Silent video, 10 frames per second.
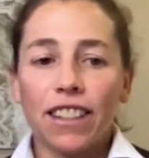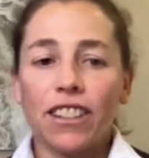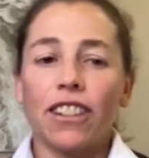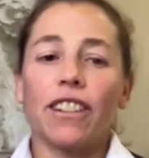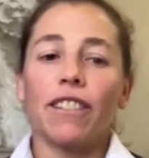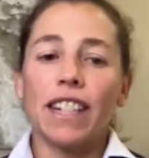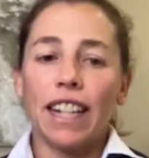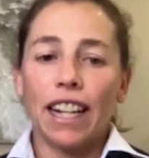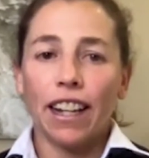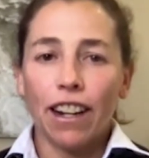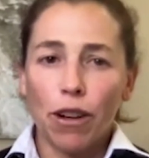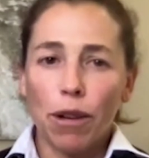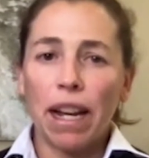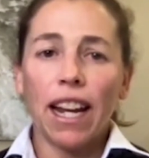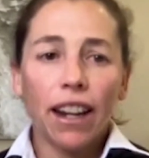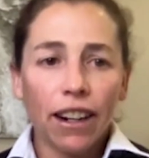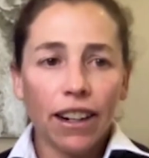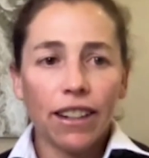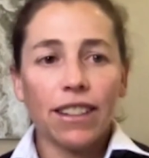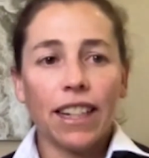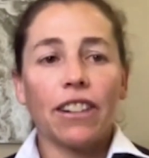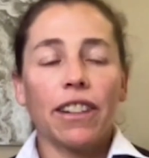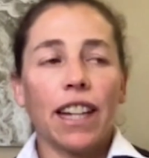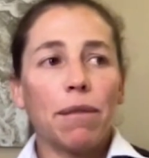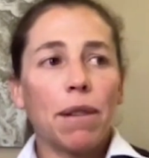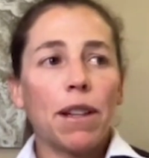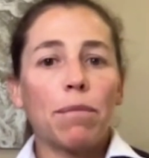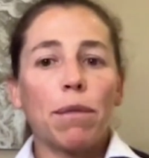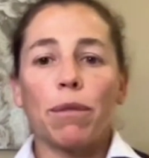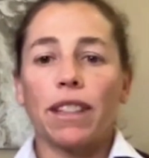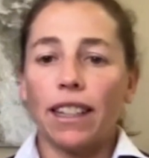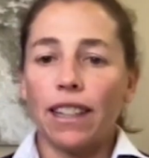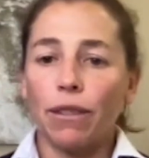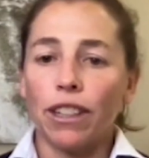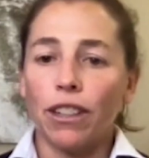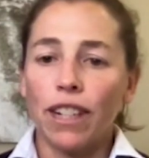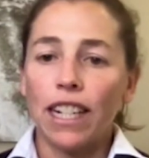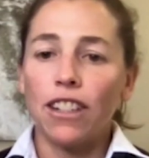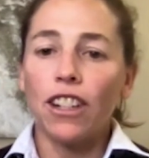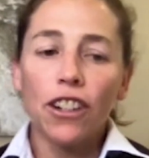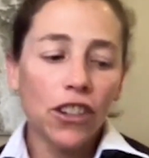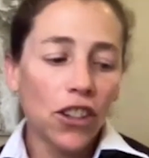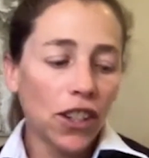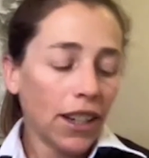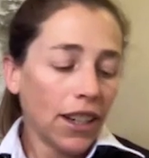And so the reason I cut off all my hair, I was like, okay, maybe if people think that we're 3 dudes,